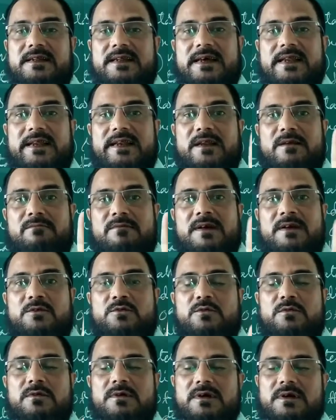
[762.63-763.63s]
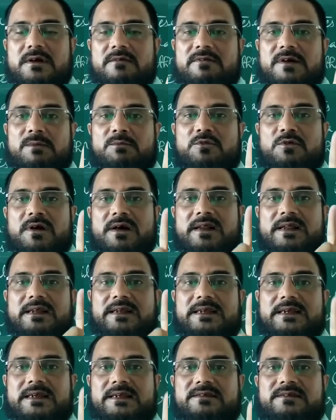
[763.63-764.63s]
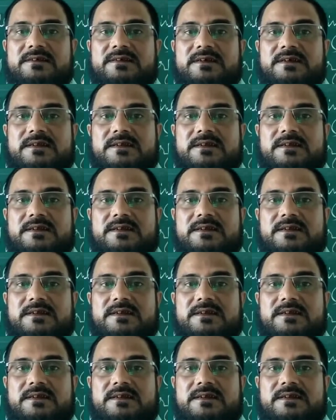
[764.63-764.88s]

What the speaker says: Then in number 2, February is